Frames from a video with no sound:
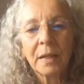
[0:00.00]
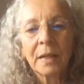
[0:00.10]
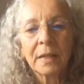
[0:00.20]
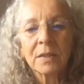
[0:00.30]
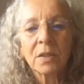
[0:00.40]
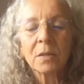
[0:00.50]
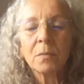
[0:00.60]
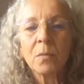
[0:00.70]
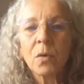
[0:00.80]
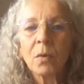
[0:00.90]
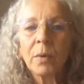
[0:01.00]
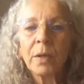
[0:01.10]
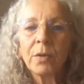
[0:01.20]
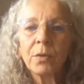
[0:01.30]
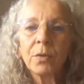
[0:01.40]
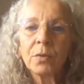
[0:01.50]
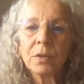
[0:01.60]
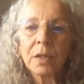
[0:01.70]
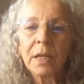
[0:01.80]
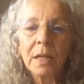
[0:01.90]
And so the more we do to
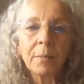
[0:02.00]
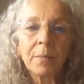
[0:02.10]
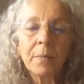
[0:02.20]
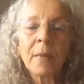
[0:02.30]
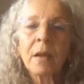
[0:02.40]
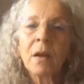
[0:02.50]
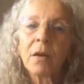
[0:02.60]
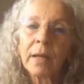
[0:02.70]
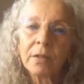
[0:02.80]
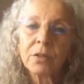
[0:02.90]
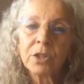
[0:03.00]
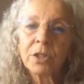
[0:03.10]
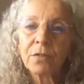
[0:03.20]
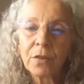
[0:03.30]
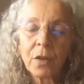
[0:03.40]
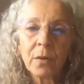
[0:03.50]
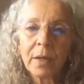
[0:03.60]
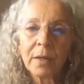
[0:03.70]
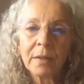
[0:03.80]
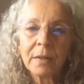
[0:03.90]
keep our energy flowing,